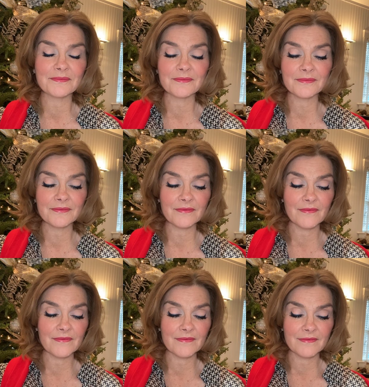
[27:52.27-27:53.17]

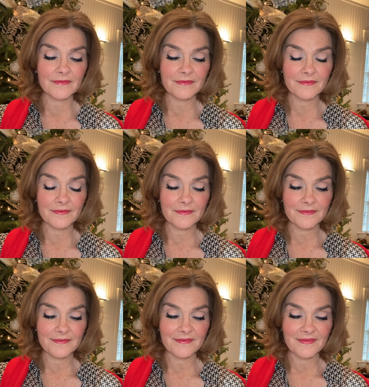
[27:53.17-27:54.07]

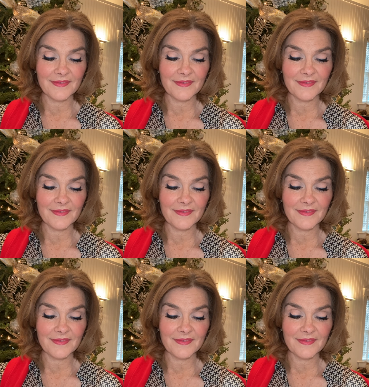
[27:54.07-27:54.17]
[no speech]